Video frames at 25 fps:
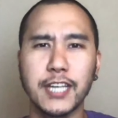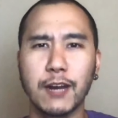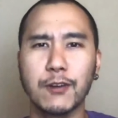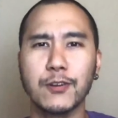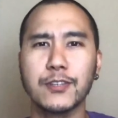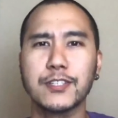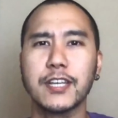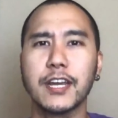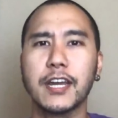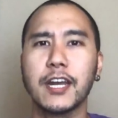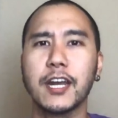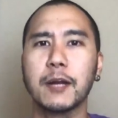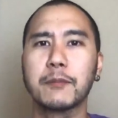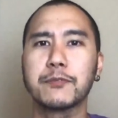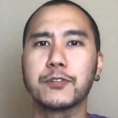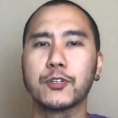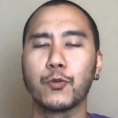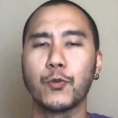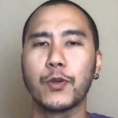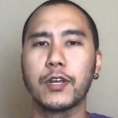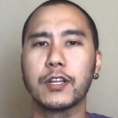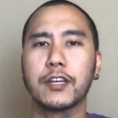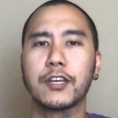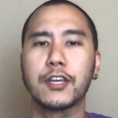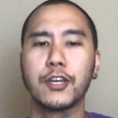hour setup, so
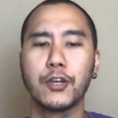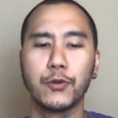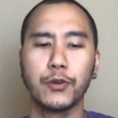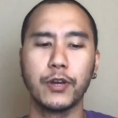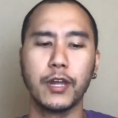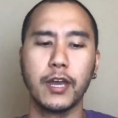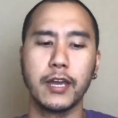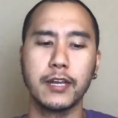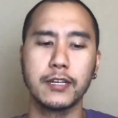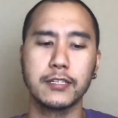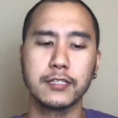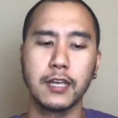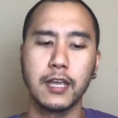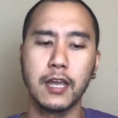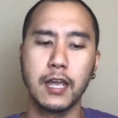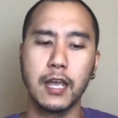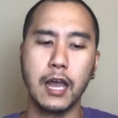weekly Q&As.